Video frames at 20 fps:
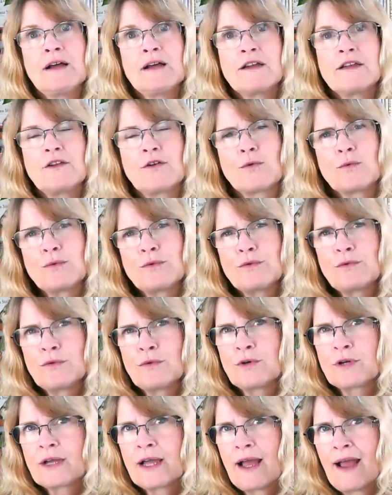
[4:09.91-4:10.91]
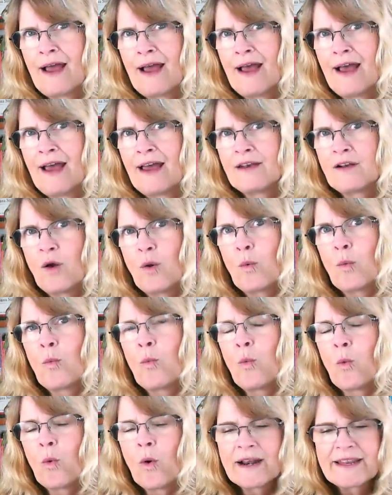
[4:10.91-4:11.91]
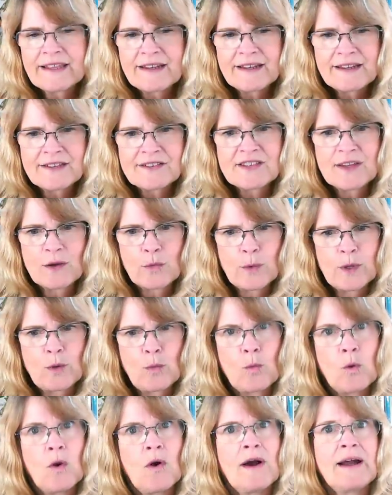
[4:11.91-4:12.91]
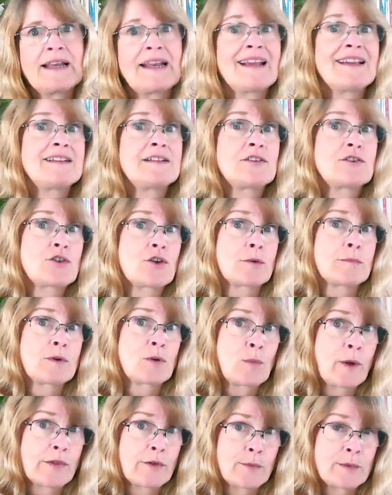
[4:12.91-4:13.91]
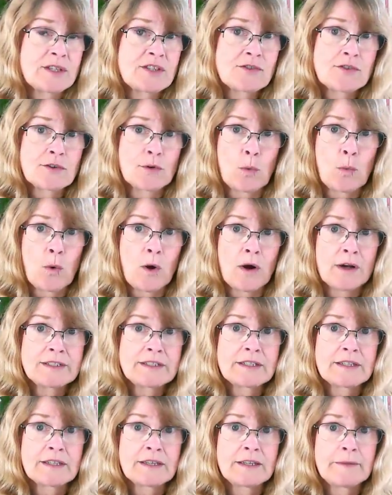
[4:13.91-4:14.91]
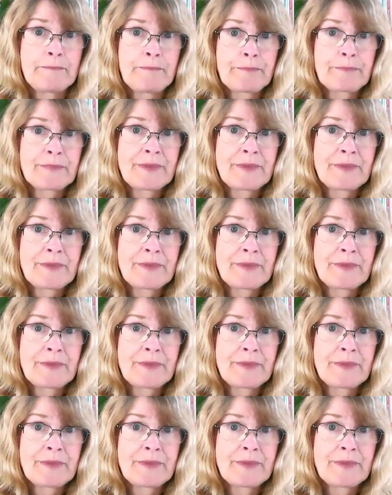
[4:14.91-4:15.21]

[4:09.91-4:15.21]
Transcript: you know, look at what it is that we want and determine whether we still want it.